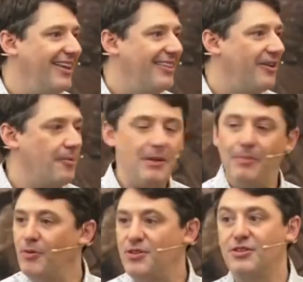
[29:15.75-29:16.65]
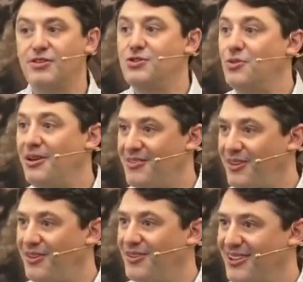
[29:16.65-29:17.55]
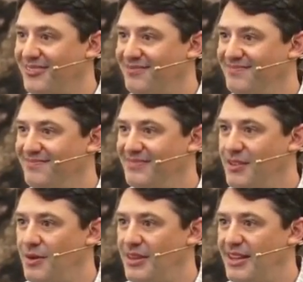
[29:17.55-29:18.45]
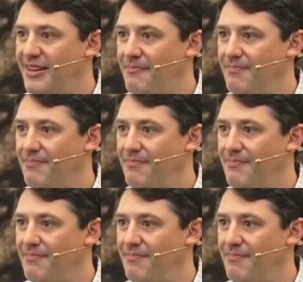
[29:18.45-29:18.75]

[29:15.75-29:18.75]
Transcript: there are people with the joy of the Lord within them.